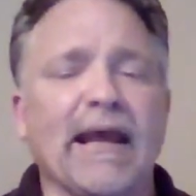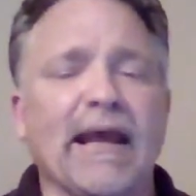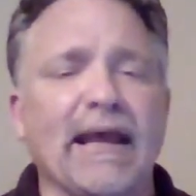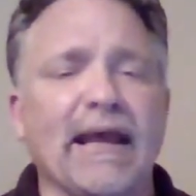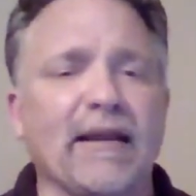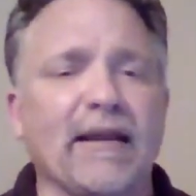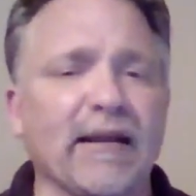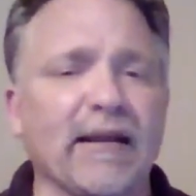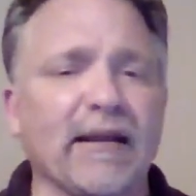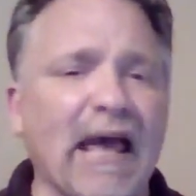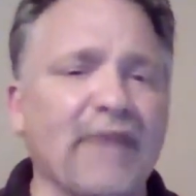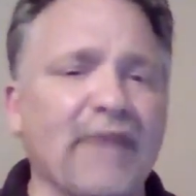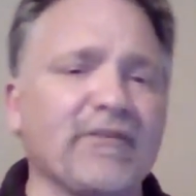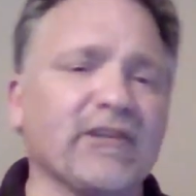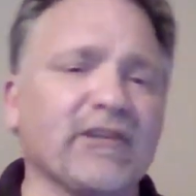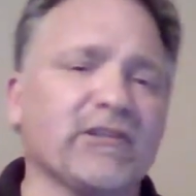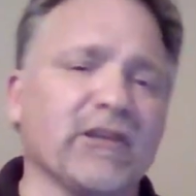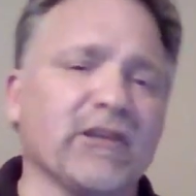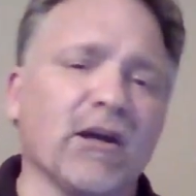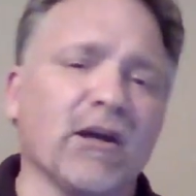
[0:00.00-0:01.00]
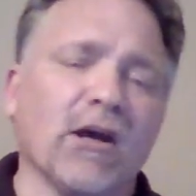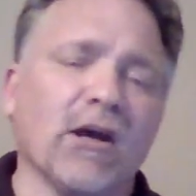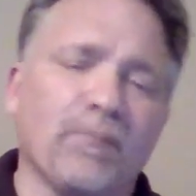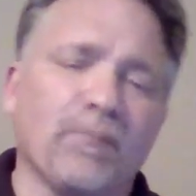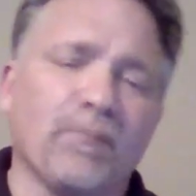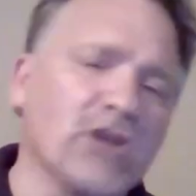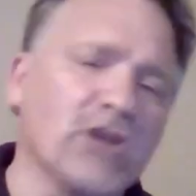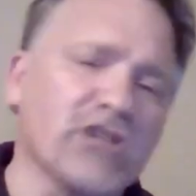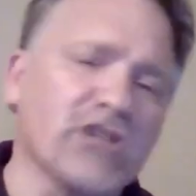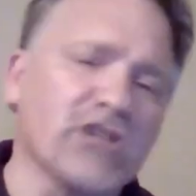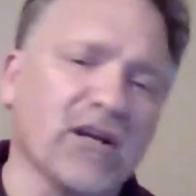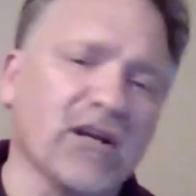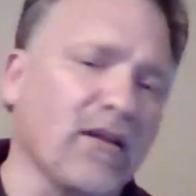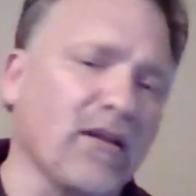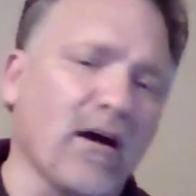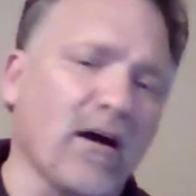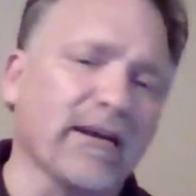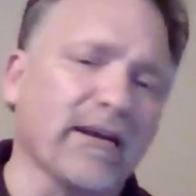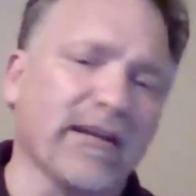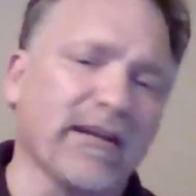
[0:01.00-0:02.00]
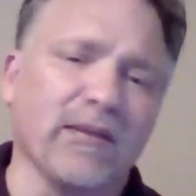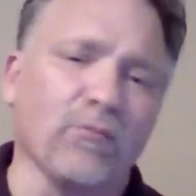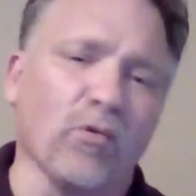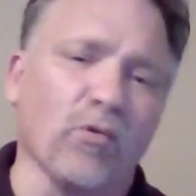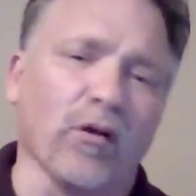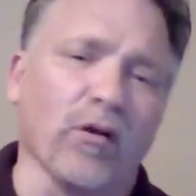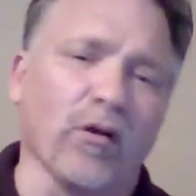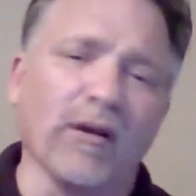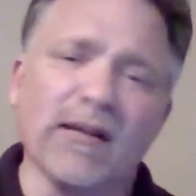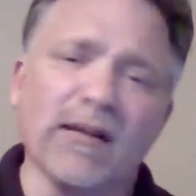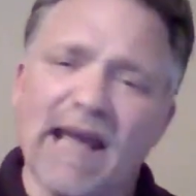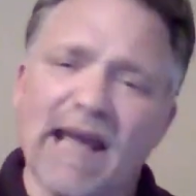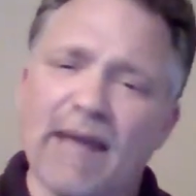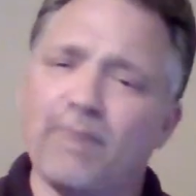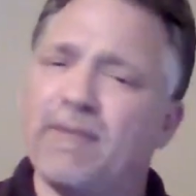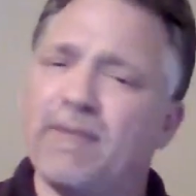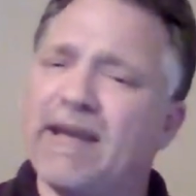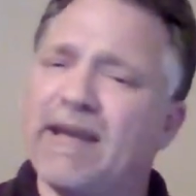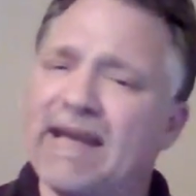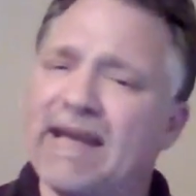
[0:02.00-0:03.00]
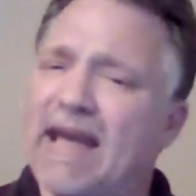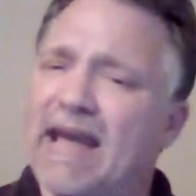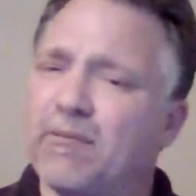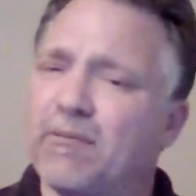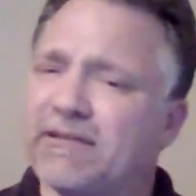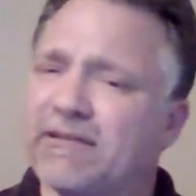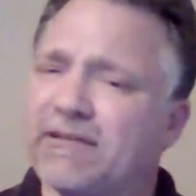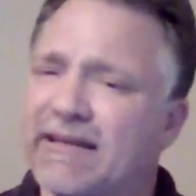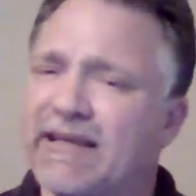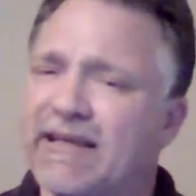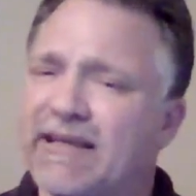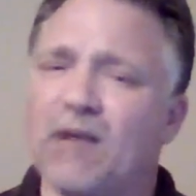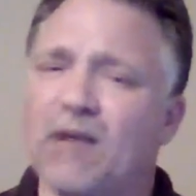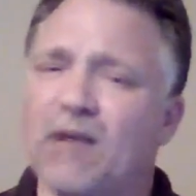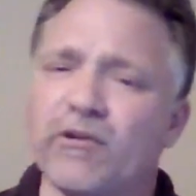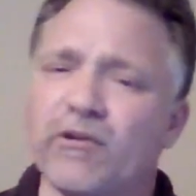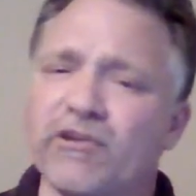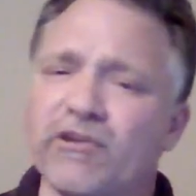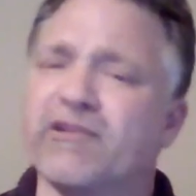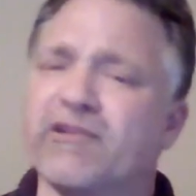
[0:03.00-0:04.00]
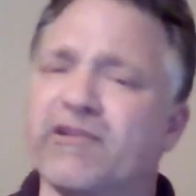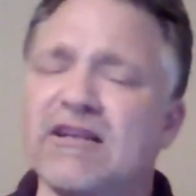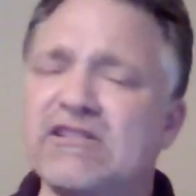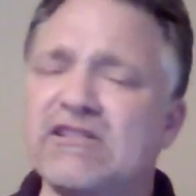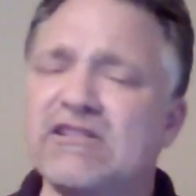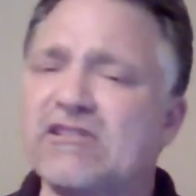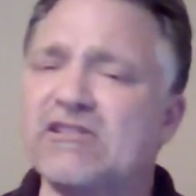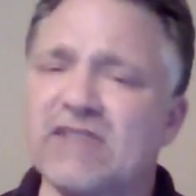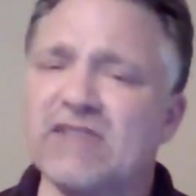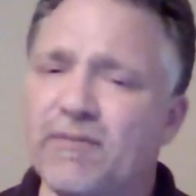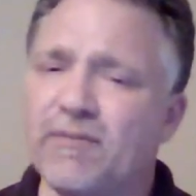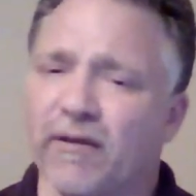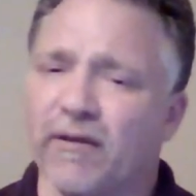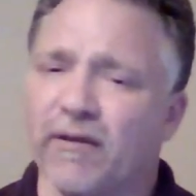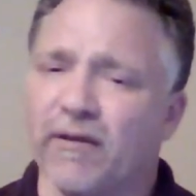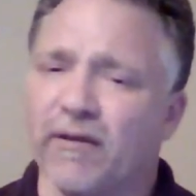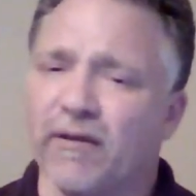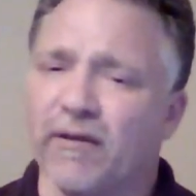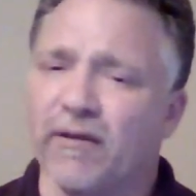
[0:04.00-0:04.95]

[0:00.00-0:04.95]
and not having to punch a clock anymore and being able to get up when you're done sleeping,